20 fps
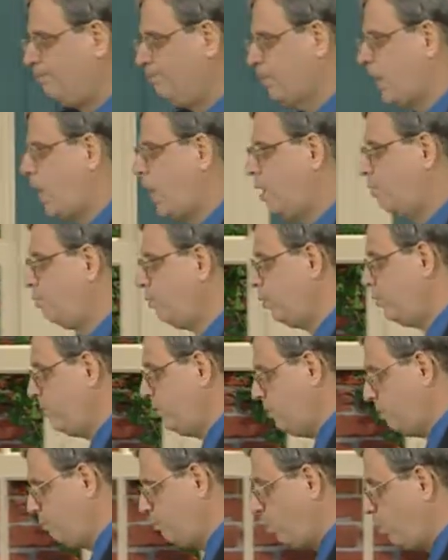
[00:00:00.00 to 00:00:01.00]

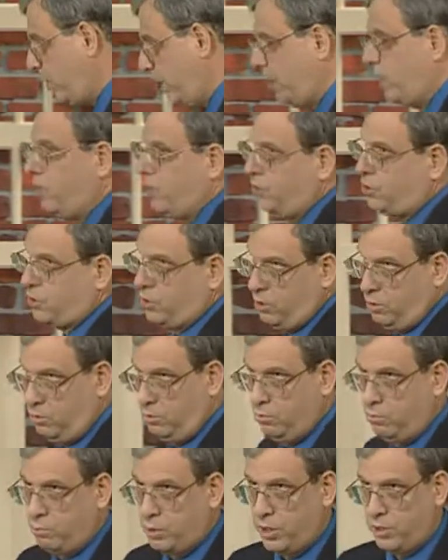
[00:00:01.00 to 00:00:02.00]
al-Mu'iz,
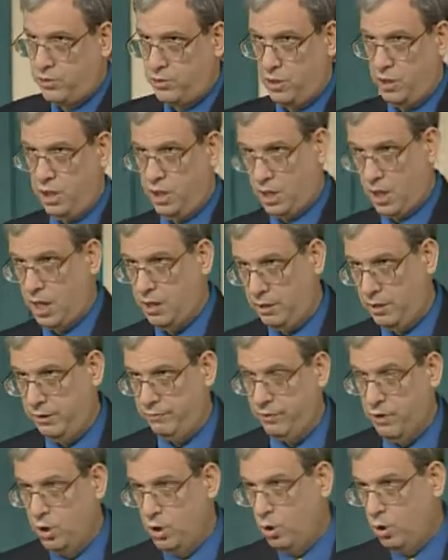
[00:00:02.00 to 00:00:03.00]
who was the
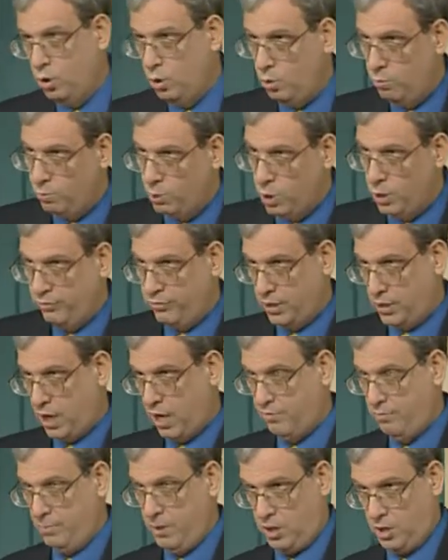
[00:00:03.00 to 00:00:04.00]
caliph who moved the
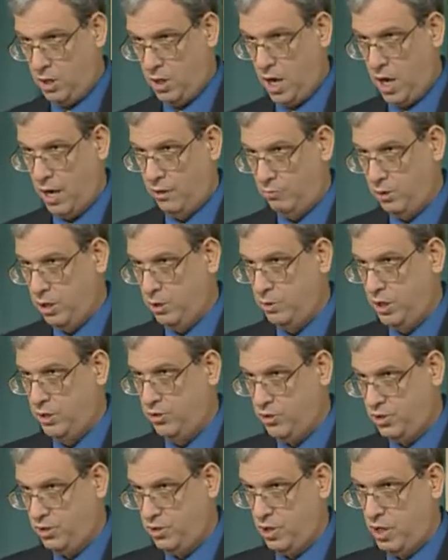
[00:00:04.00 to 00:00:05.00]
government to Cairo
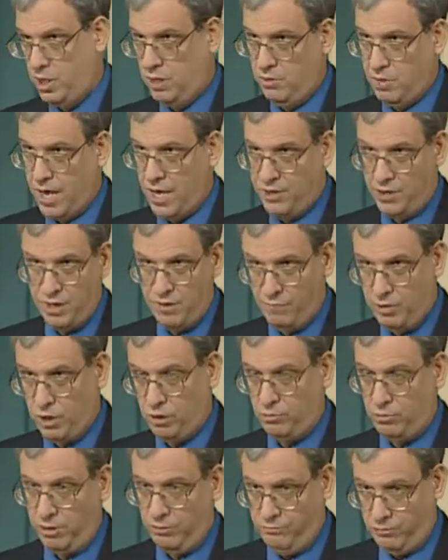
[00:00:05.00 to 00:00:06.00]
in
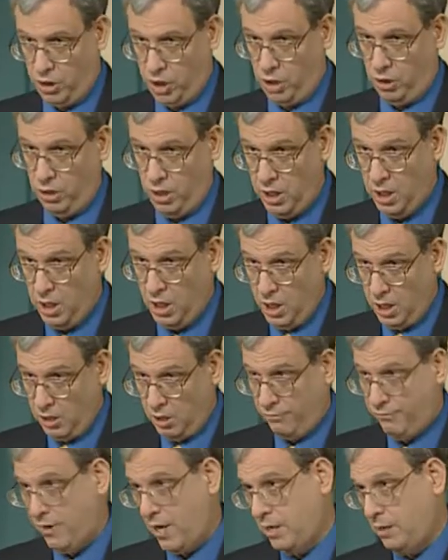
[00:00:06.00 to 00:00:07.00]
973, officially
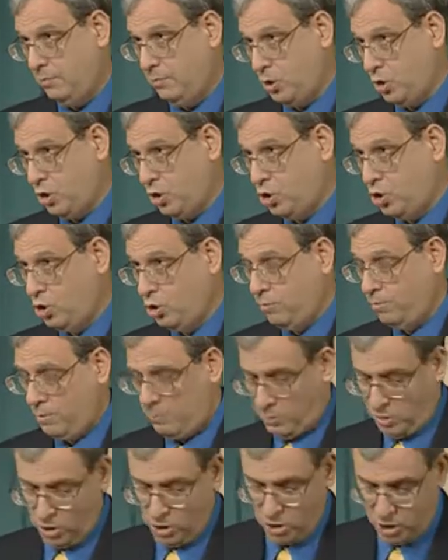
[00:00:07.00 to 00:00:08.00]
the Fatimids
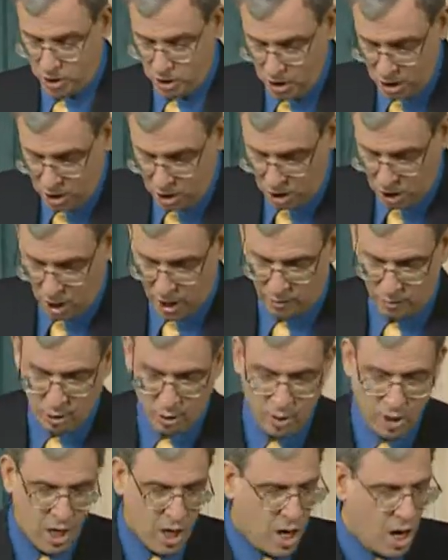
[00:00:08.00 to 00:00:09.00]
assumed a position in
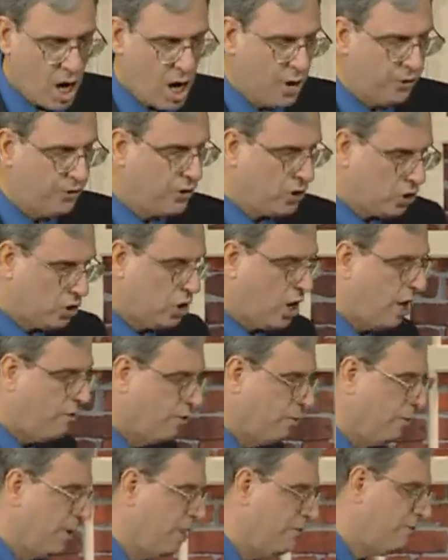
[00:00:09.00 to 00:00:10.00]
Cairo, this
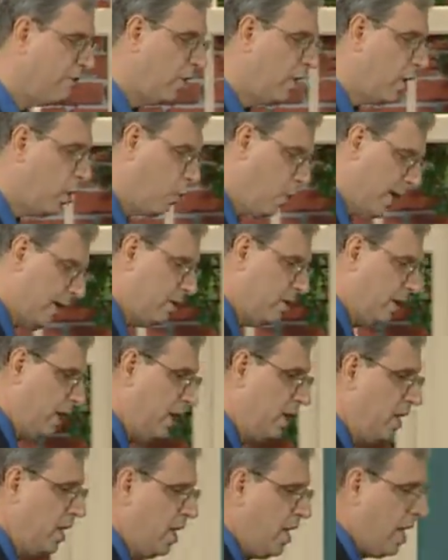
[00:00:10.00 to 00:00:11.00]
government very
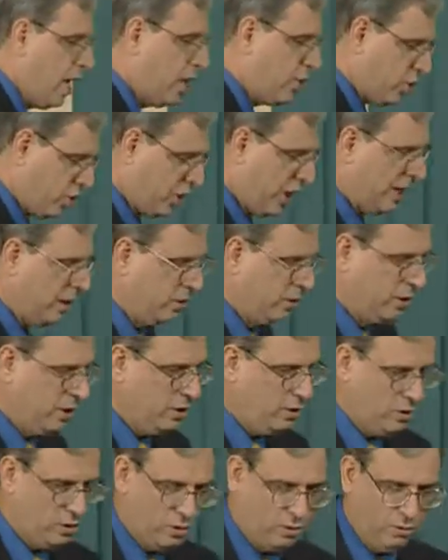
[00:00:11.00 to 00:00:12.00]
quickly settled
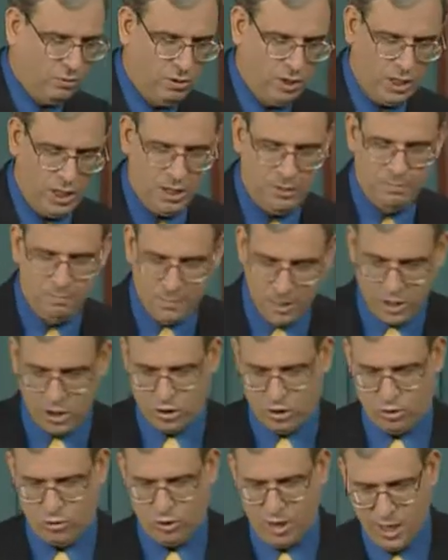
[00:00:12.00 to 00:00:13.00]
into the
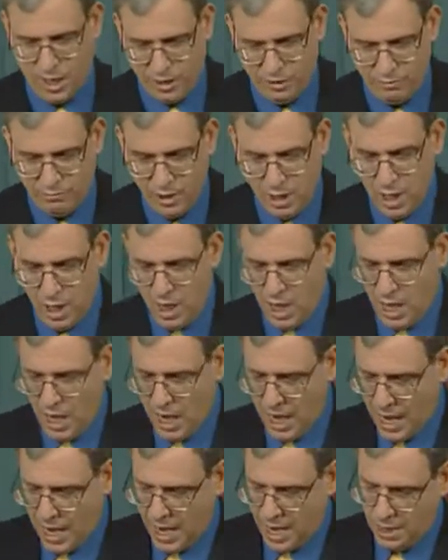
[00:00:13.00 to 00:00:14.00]
administrative
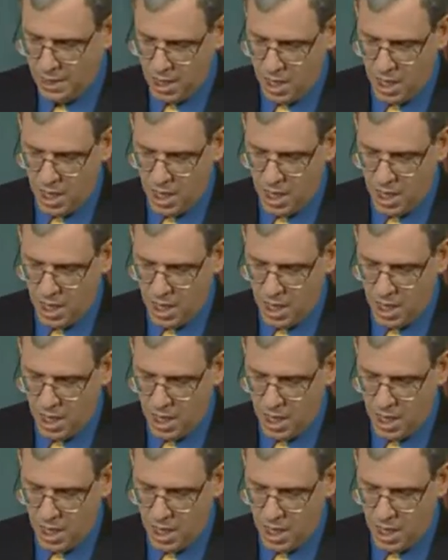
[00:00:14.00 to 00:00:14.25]
and